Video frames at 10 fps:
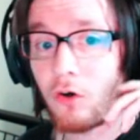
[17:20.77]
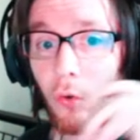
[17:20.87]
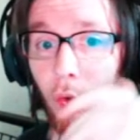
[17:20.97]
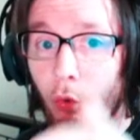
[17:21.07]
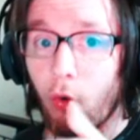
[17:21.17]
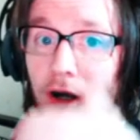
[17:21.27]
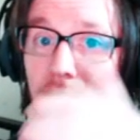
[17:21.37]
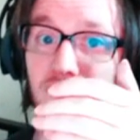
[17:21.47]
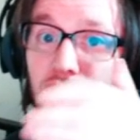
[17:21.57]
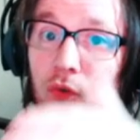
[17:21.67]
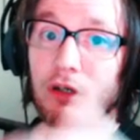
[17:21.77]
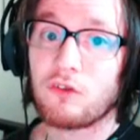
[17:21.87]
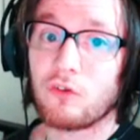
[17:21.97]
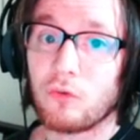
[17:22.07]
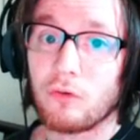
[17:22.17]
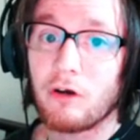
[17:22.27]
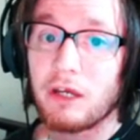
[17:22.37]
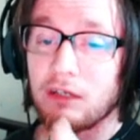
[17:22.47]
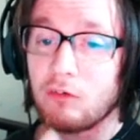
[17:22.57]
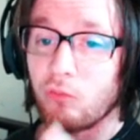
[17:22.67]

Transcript: Or do I can